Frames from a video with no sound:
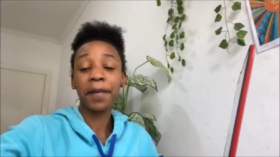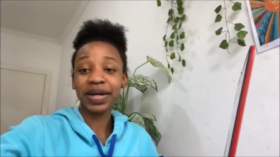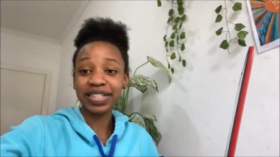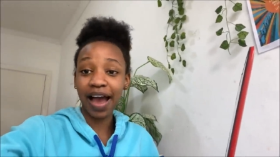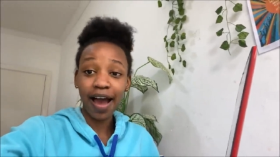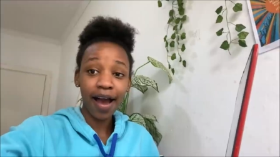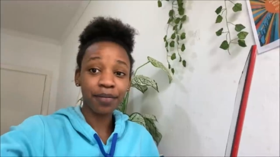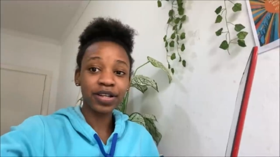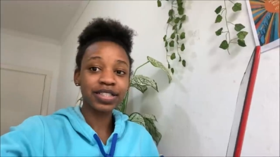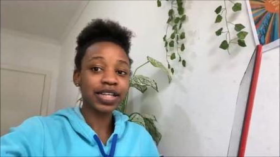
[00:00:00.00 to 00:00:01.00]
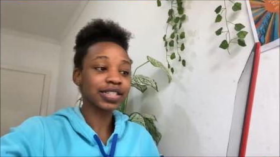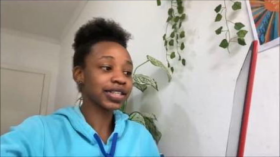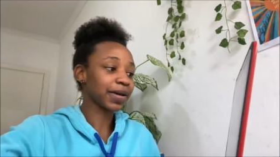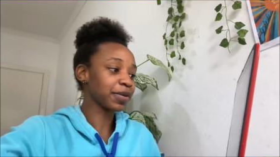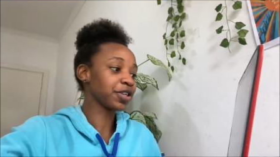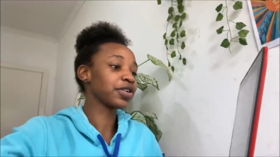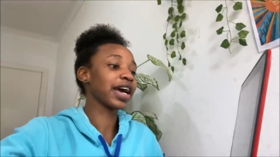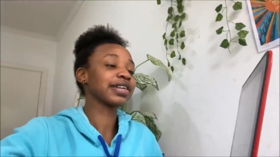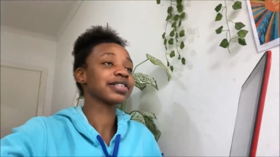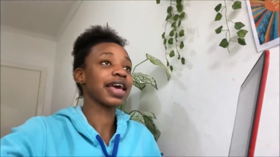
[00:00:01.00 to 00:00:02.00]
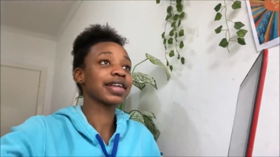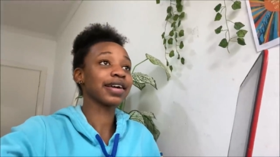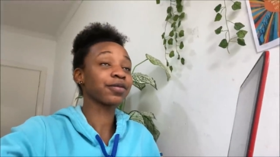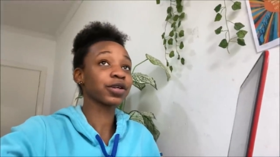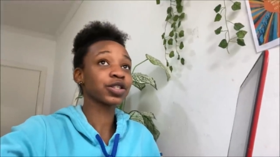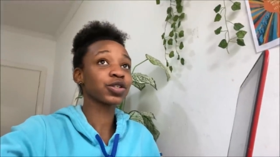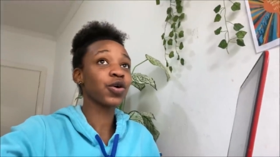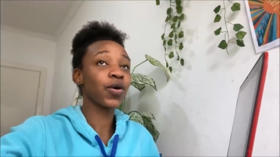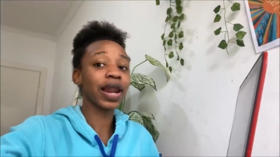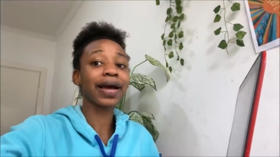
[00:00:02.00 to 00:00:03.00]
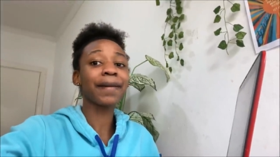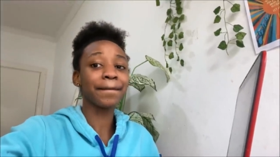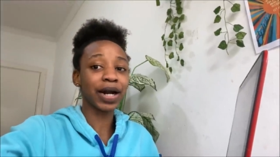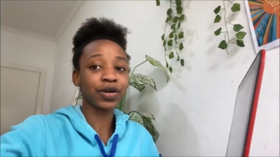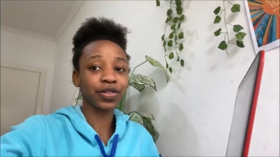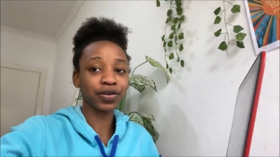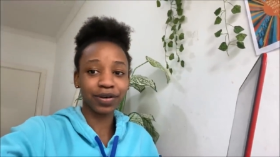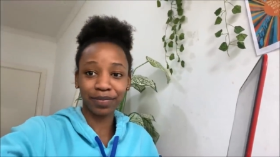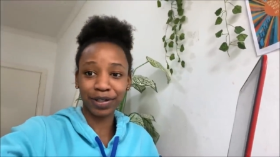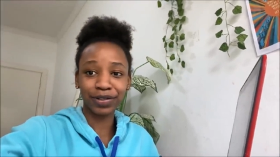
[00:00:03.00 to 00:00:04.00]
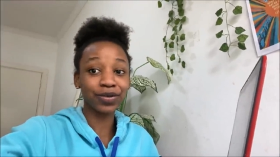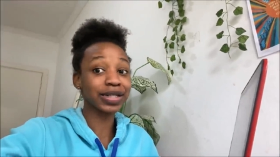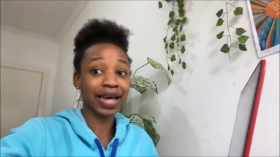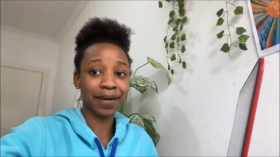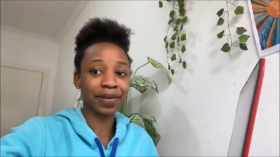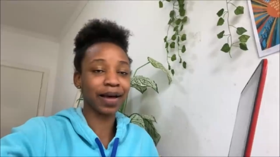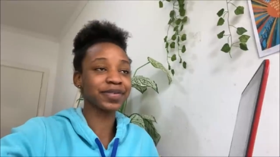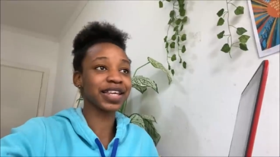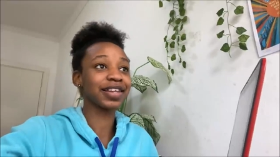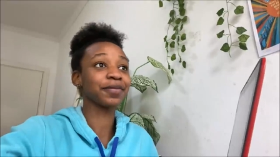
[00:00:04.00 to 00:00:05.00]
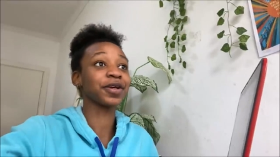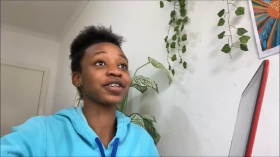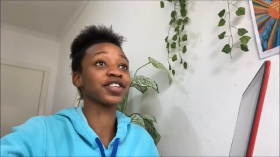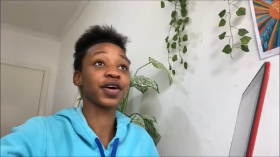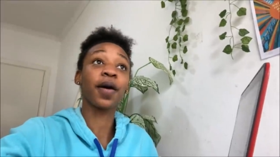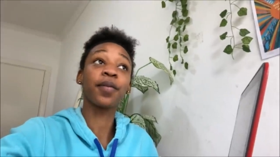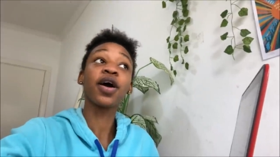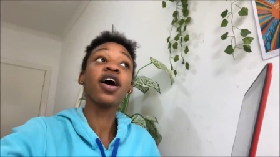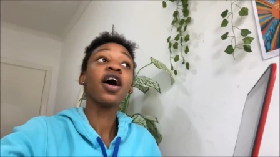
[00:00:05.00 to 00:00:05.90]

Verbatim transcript: but yeah i'm going to start typing you guys and i'm going to go like marathon i'm going to do a time lapse and then i'm going to check up